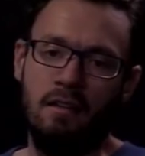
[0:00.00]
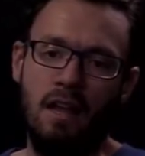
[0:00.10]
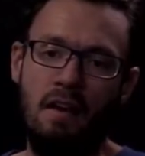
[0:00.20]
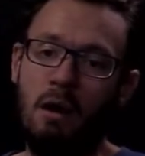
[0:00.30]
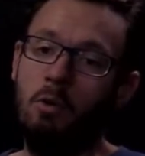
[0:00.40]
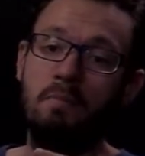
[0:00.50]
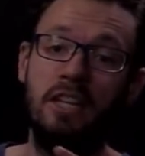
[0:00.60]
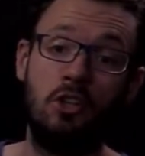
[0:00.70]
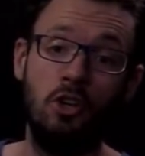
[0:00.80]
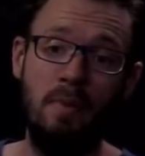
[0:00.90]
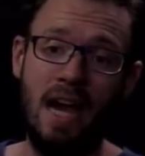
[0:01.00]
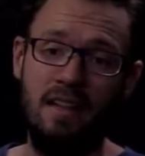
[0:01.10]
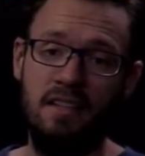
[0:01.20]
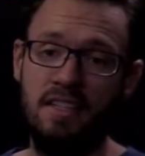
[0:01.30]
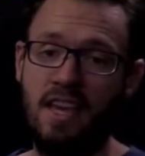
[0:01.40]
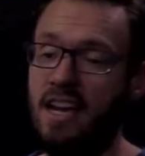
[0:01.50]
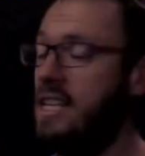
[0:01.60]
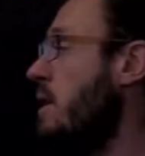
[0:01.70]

Now, that wouldn't be too bad in this case,